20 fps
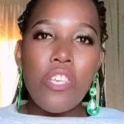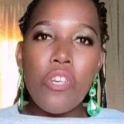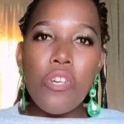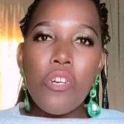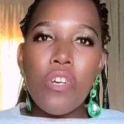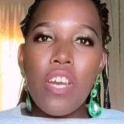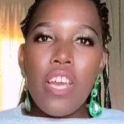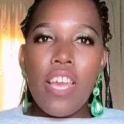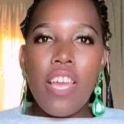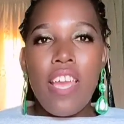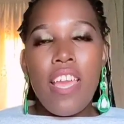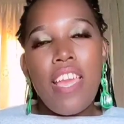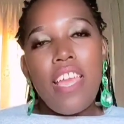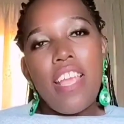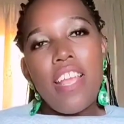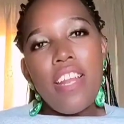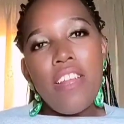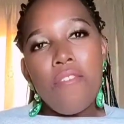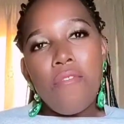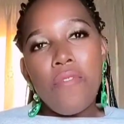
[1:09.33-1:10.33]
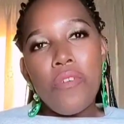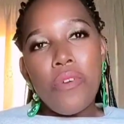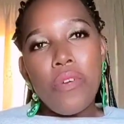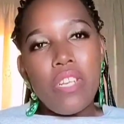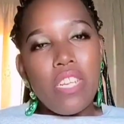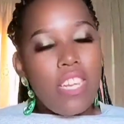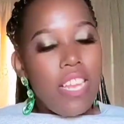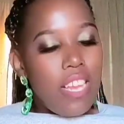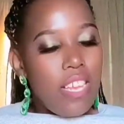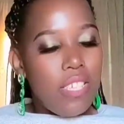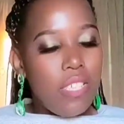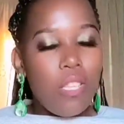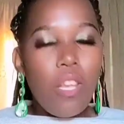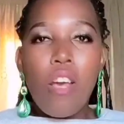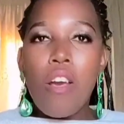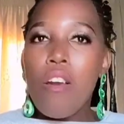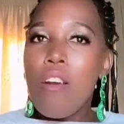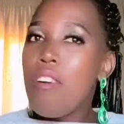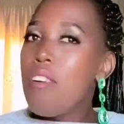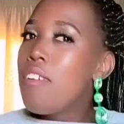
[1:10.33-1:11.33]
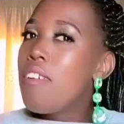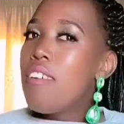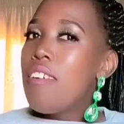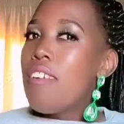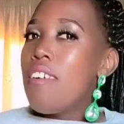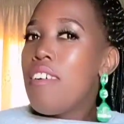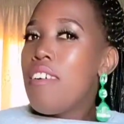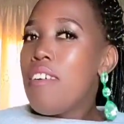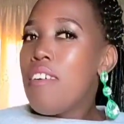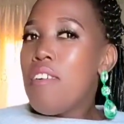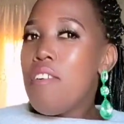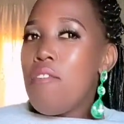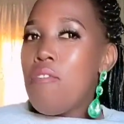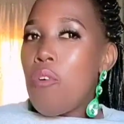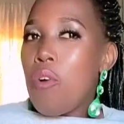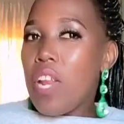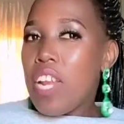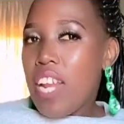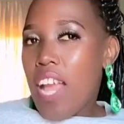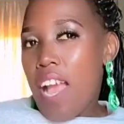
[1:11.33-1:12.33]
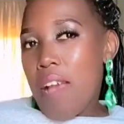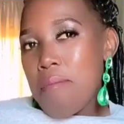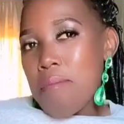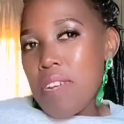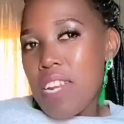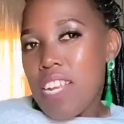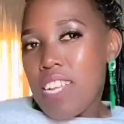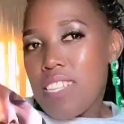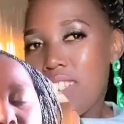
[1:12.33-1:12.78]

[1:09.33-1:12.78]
you in a few days for an update.